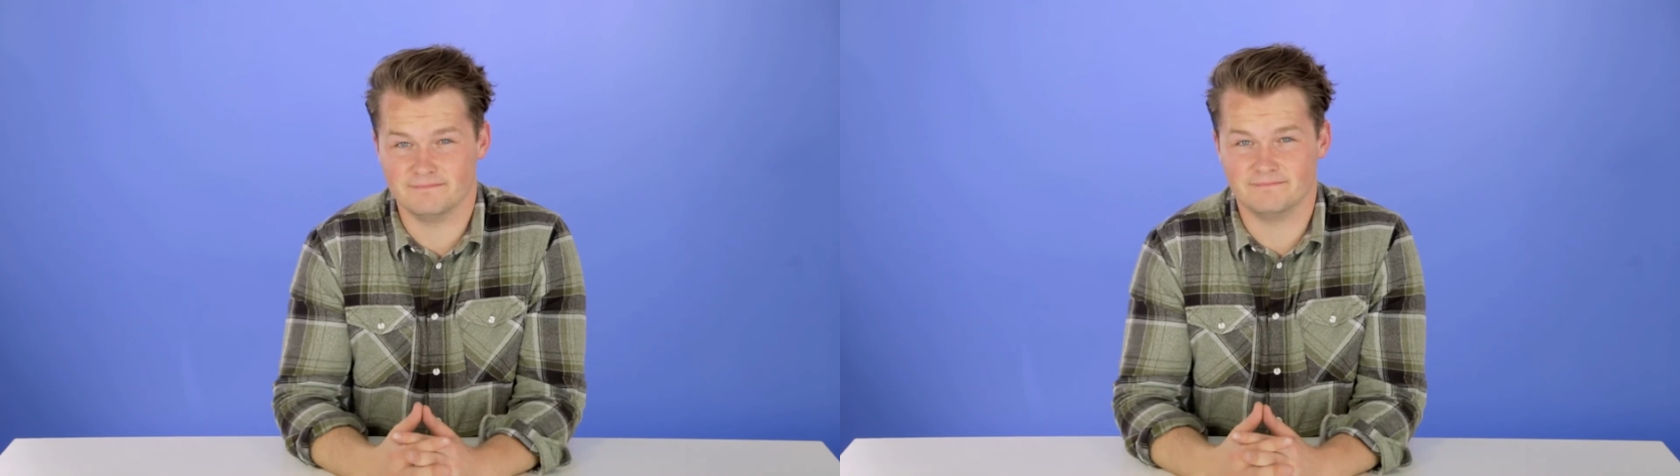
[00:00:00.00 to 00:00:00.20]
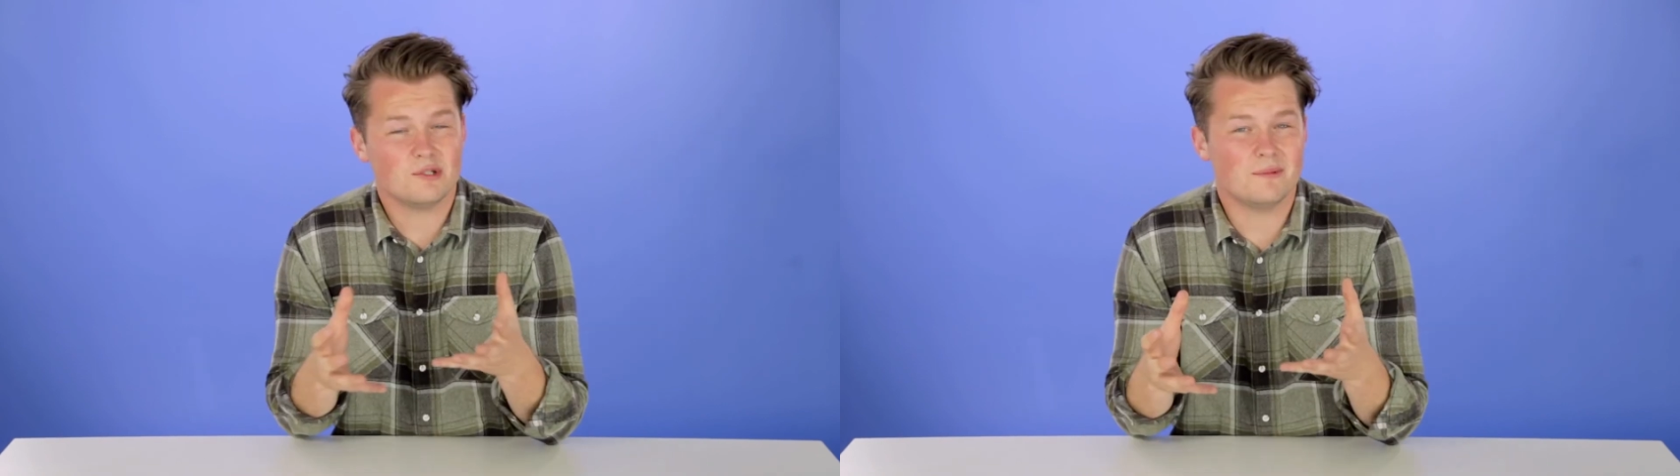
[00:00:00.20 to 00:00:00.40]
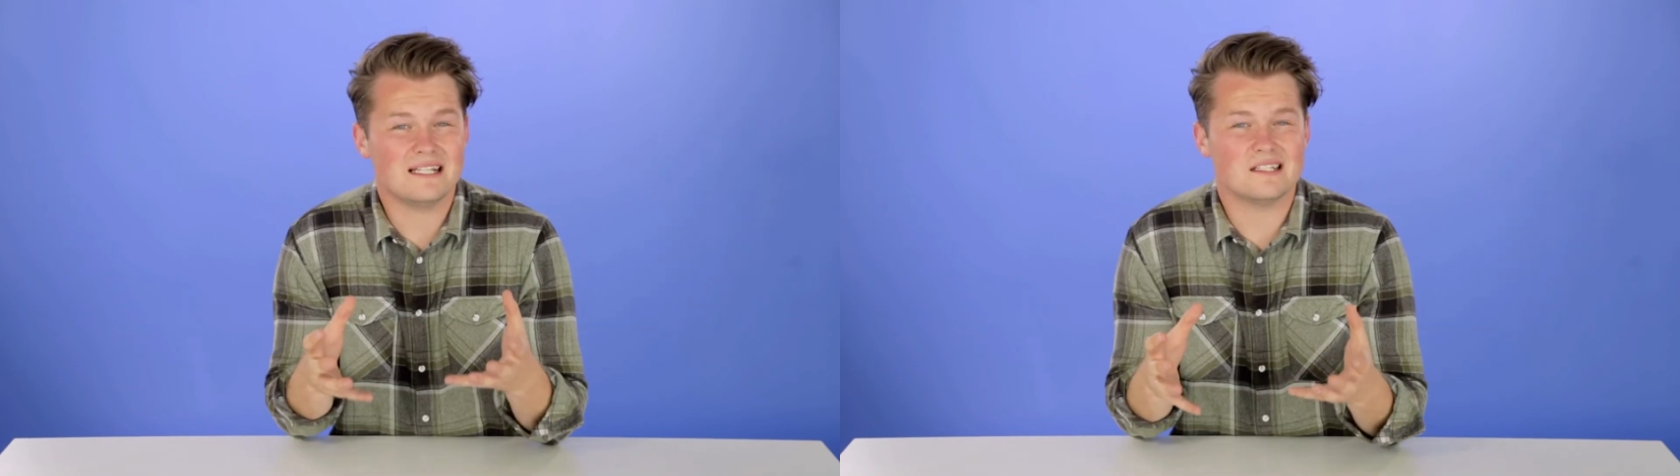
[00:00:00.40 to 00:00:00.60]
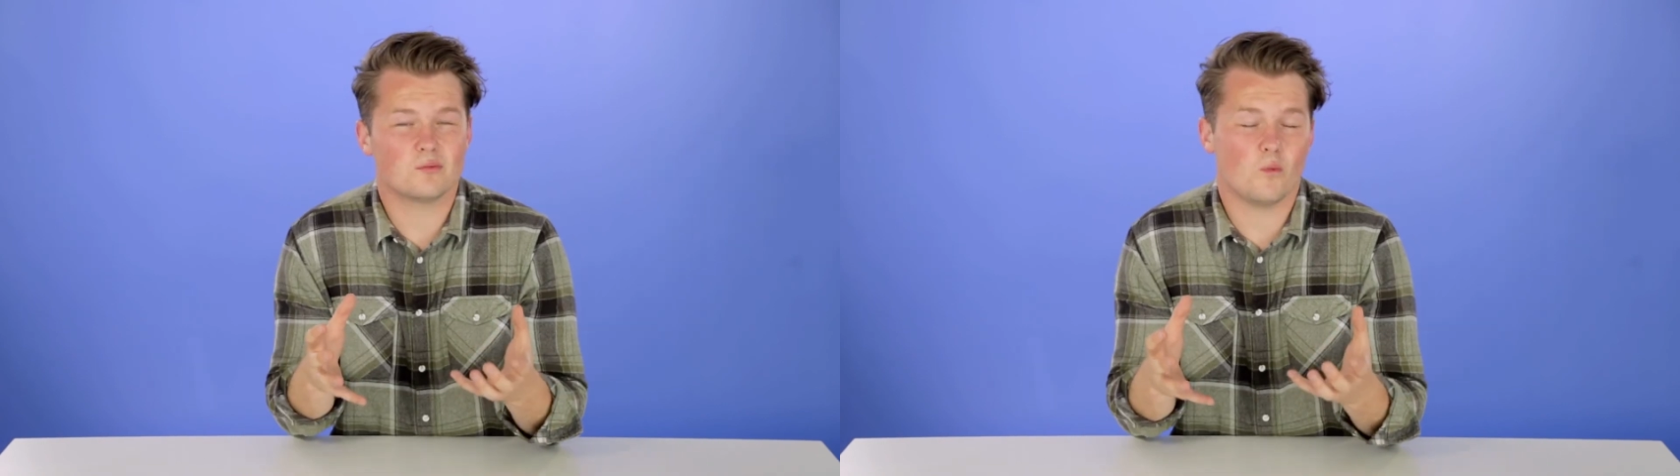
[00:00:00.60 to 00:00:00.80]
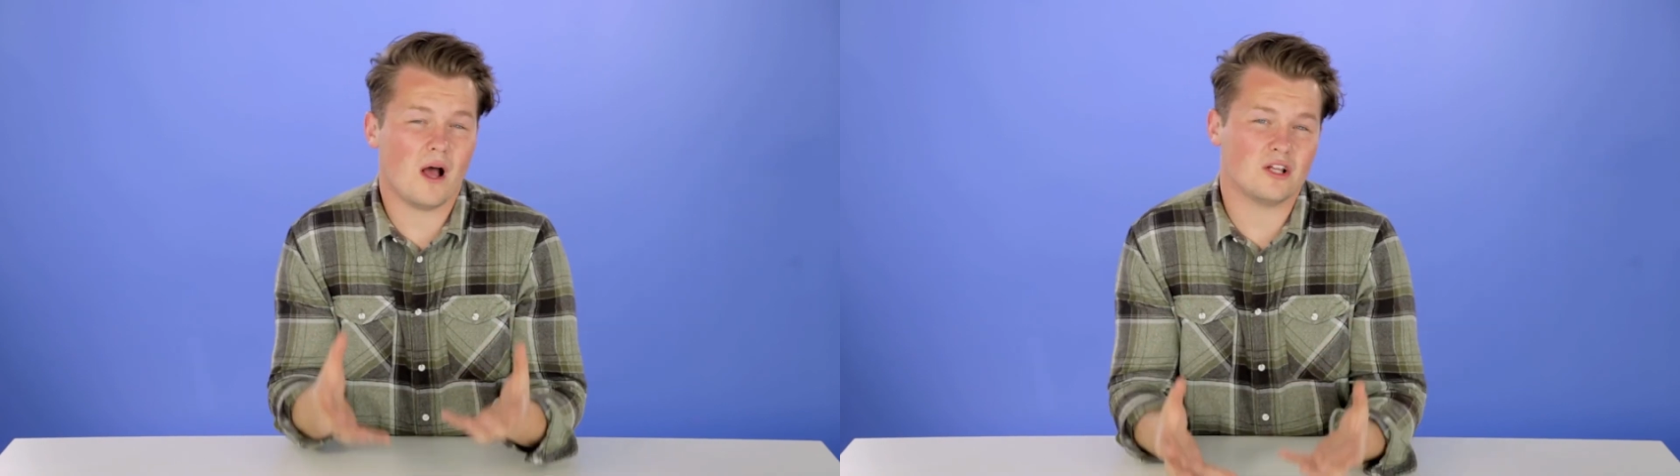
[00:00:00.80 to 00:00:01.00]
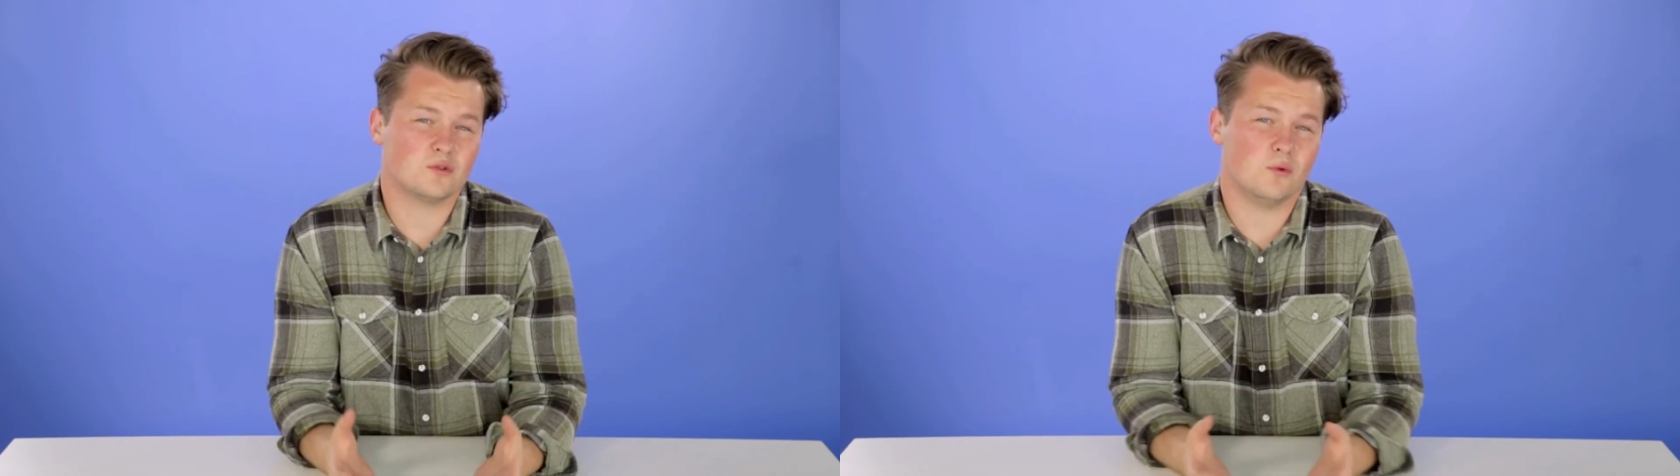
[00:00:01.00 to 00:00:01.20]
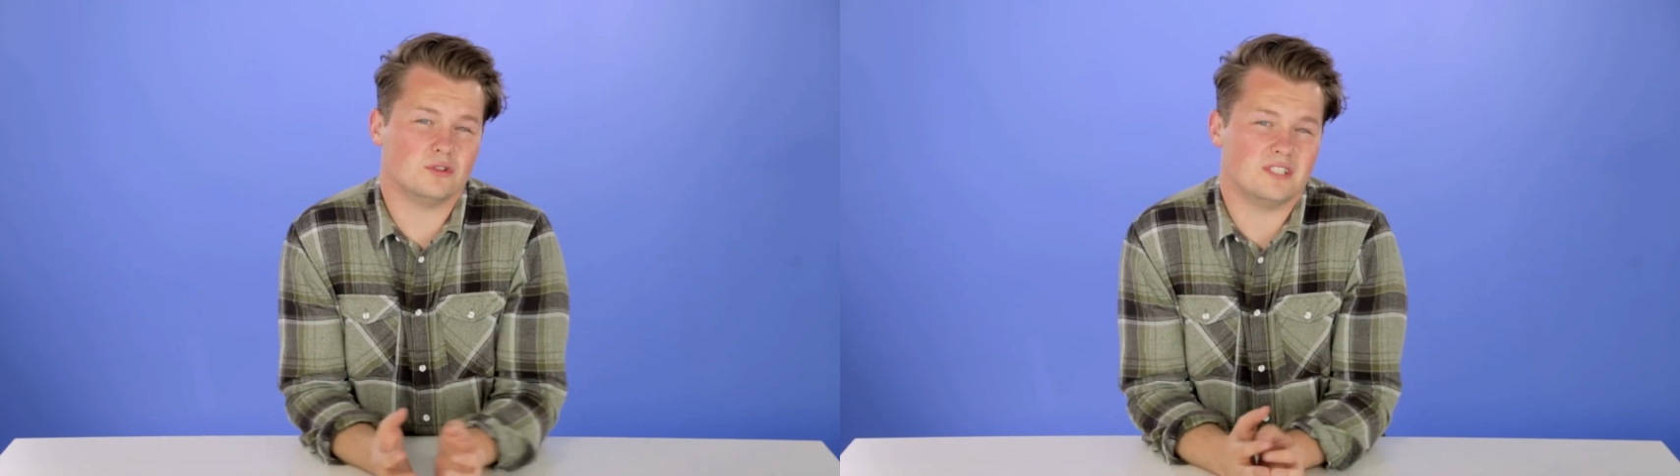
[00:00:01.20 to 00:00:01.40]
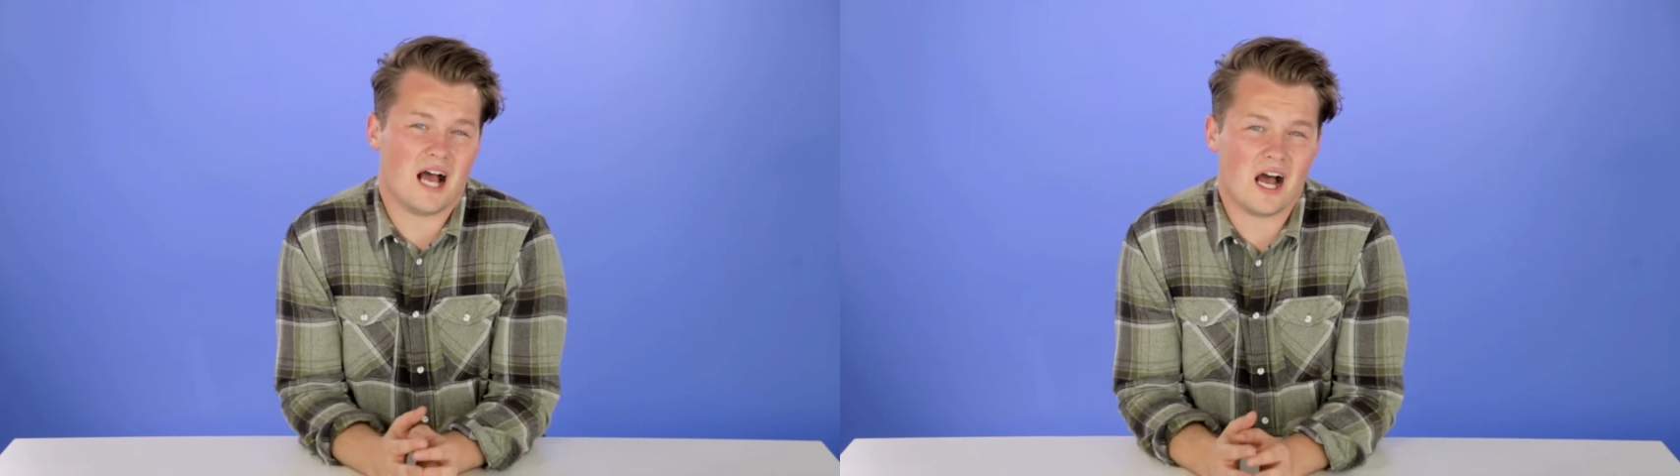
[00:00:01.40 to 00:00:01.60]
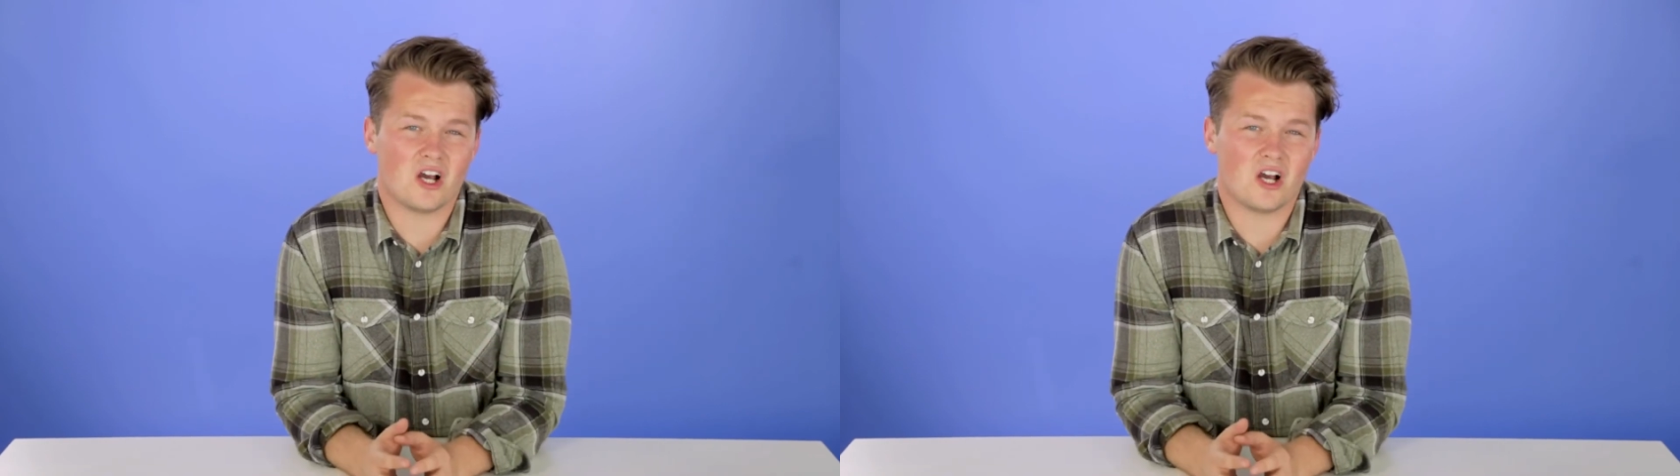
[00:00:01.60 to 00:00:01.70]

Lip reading: which means Welsh Water are